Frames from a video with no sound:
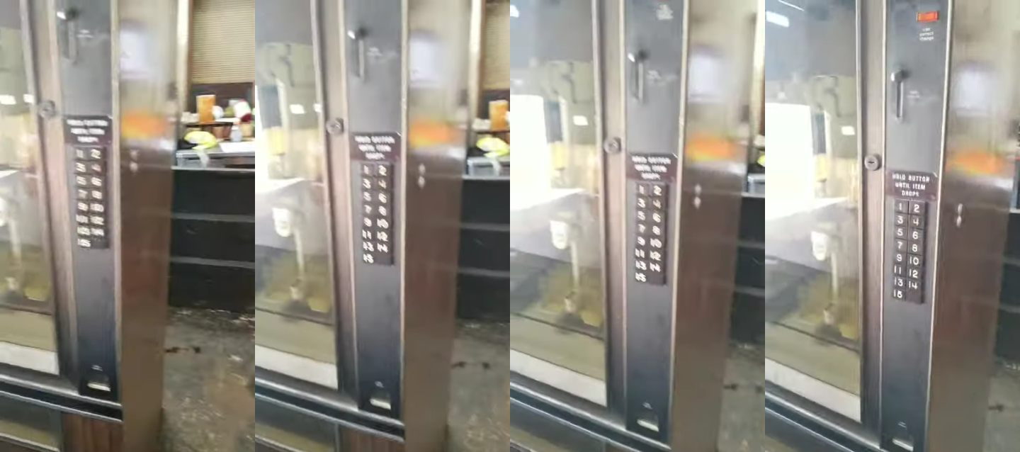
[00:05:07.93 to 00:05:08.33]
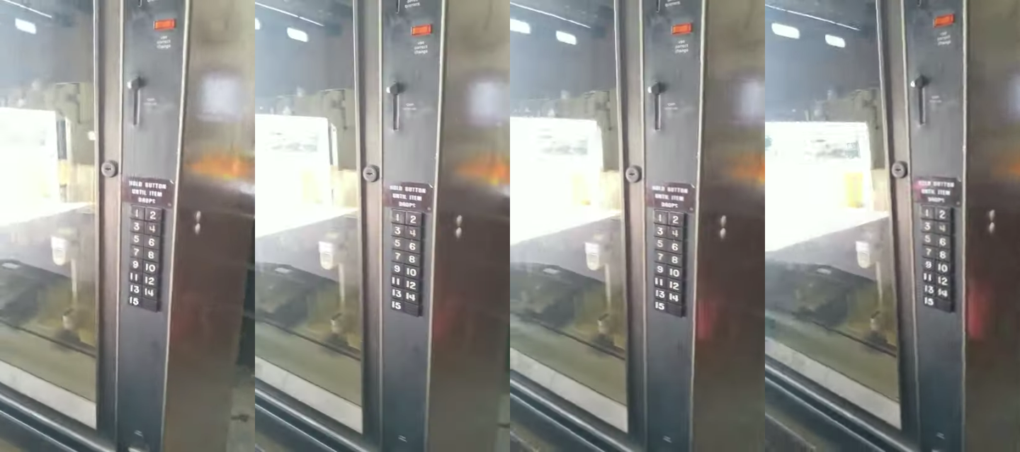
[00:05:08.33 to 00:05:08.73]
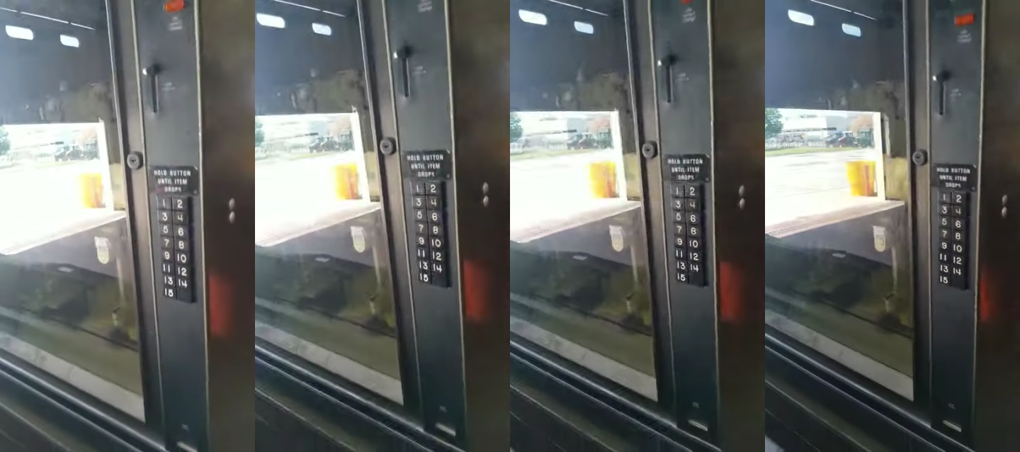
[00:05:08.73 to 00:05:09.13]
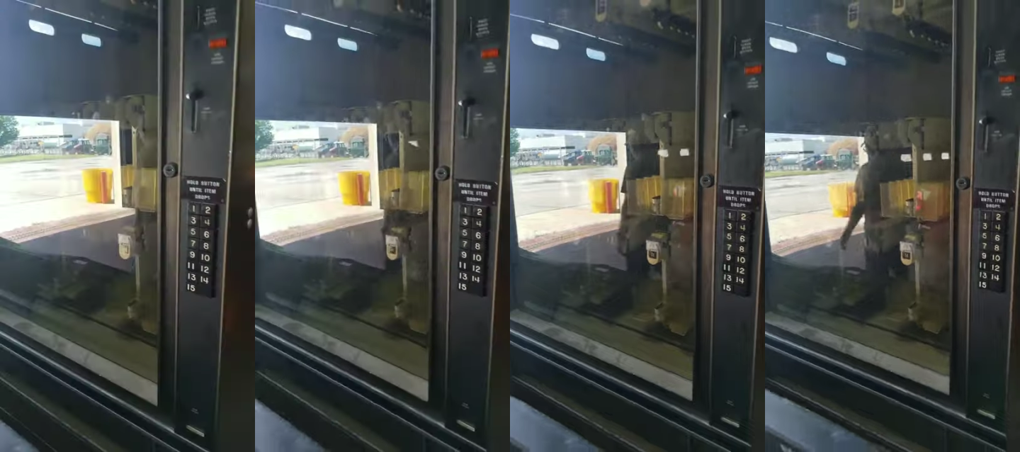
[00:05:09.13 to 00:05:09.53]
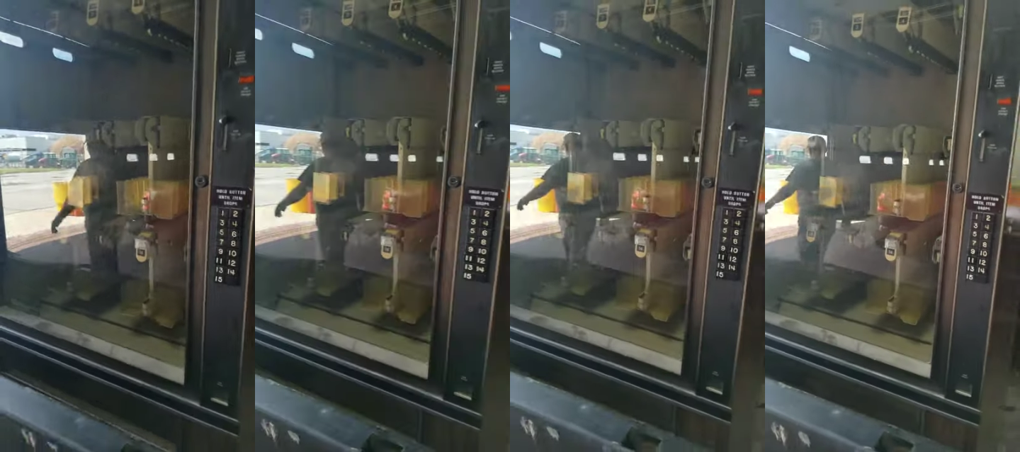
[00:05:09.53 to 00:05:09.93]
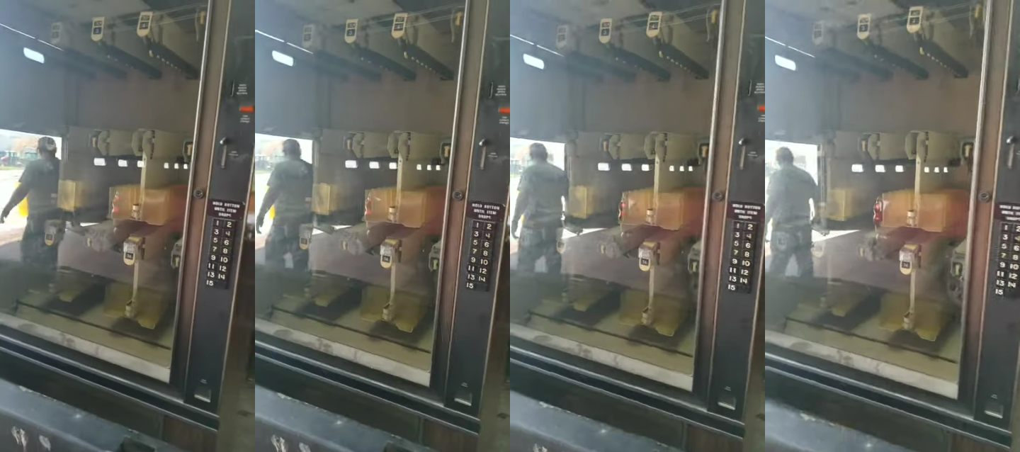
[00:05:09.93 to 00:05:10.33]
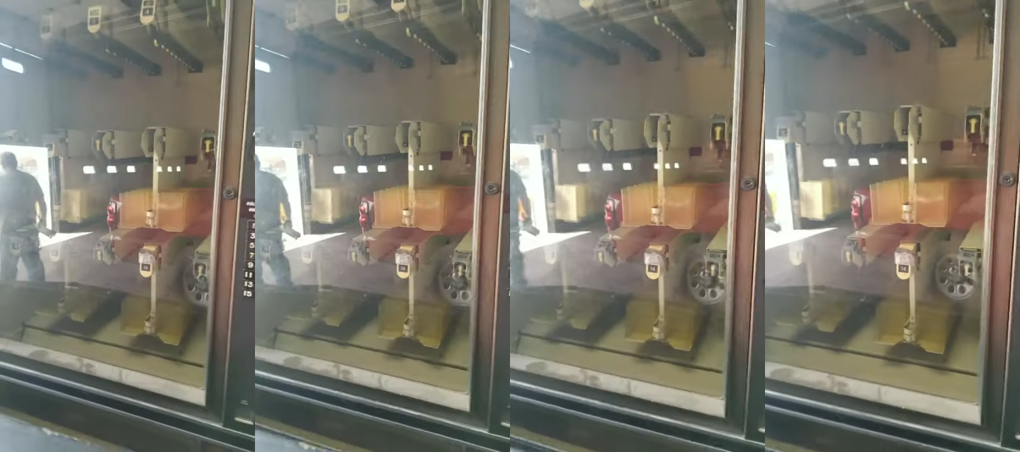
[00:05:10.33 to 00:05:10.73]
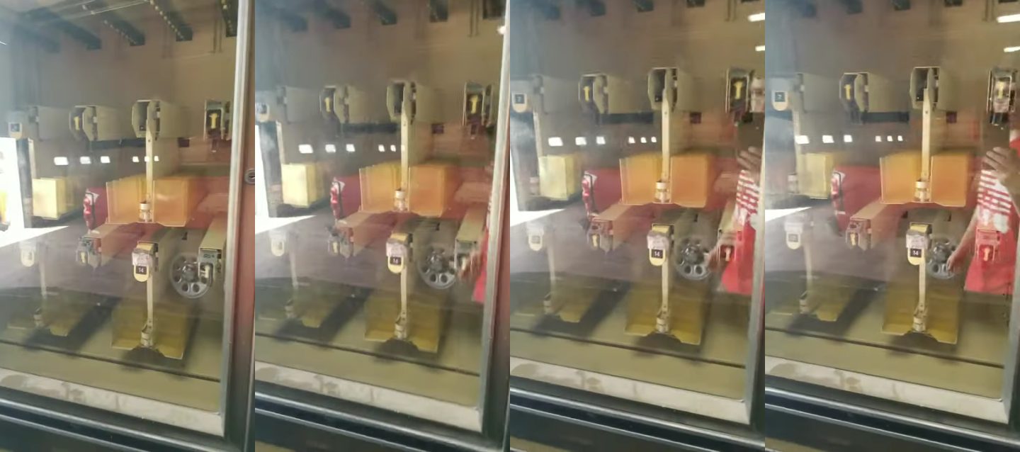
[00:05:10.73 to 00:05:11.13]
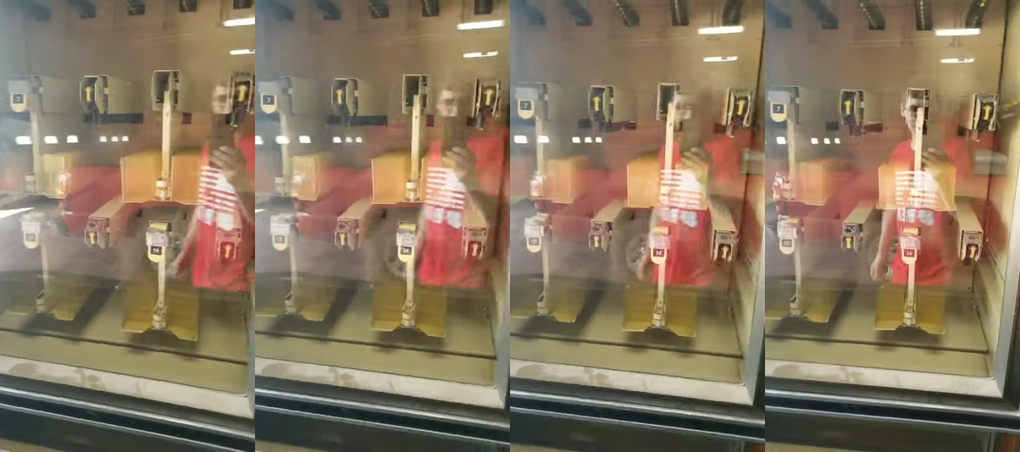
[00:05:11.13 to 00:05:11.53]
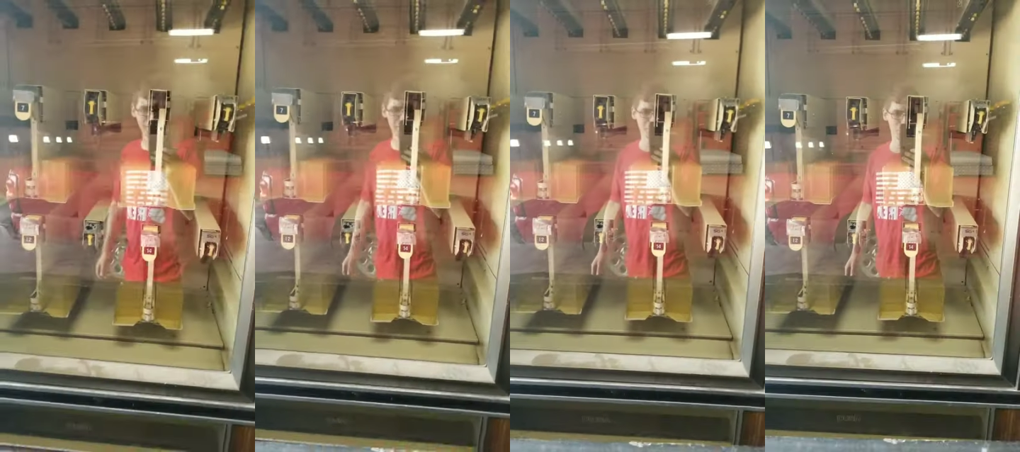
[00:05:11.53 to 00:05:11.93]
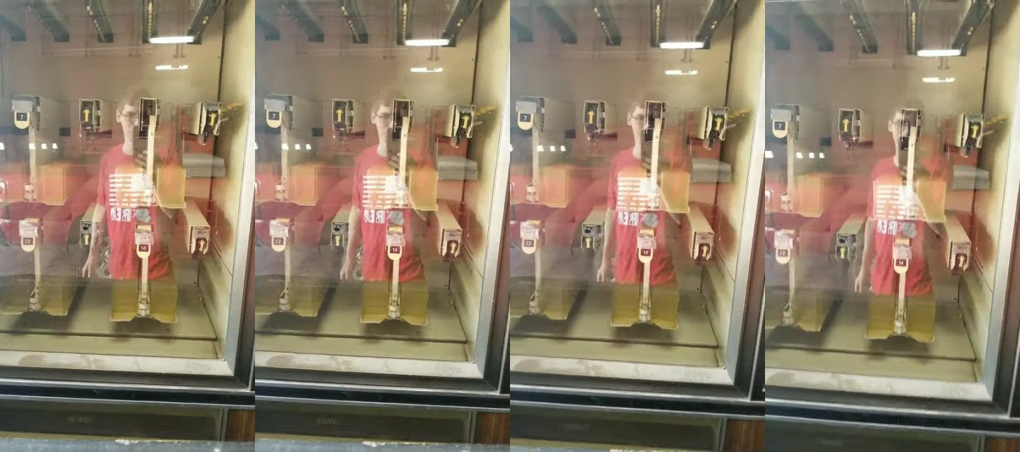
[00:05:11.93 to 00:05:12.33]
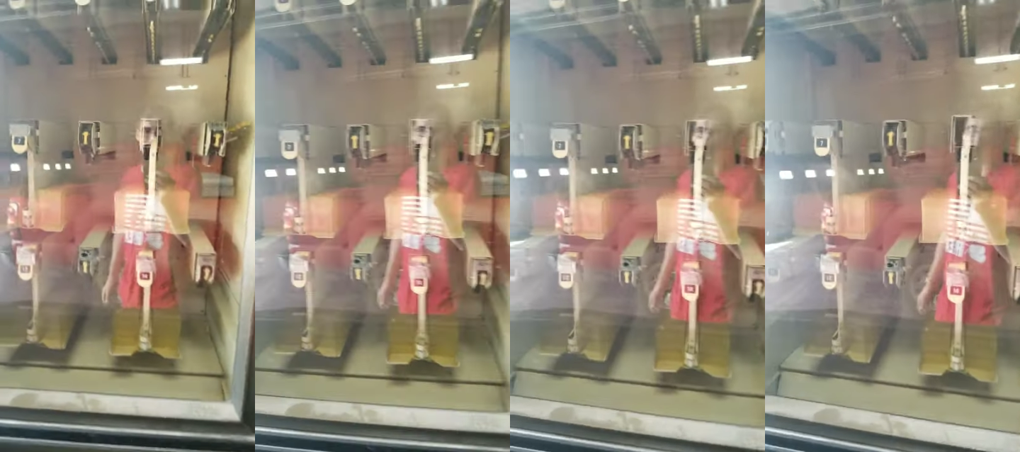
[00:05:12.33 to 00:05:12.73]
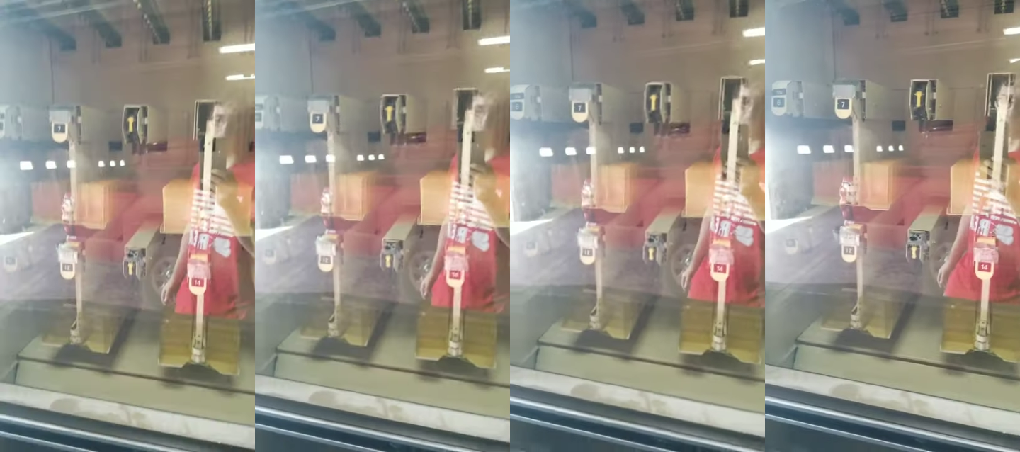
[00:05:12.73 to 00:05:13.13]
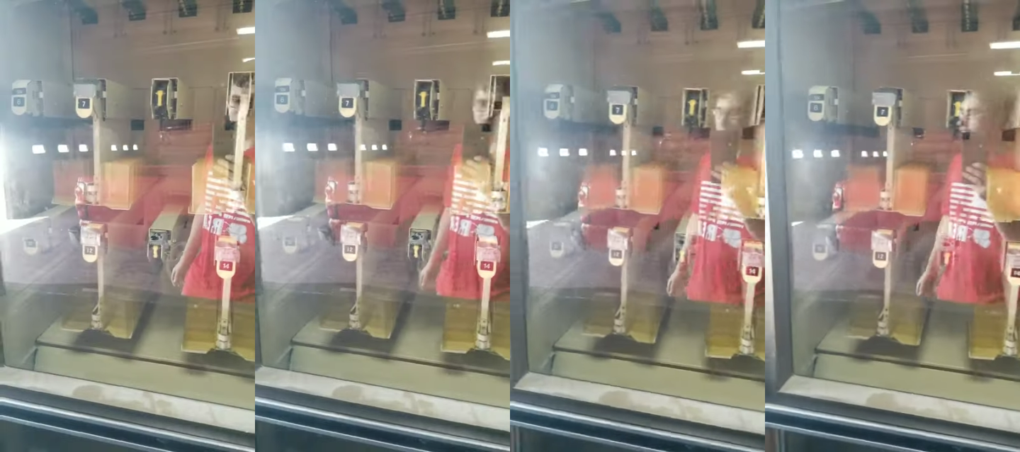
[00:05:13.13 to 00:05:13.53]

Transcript: (no speaker visible)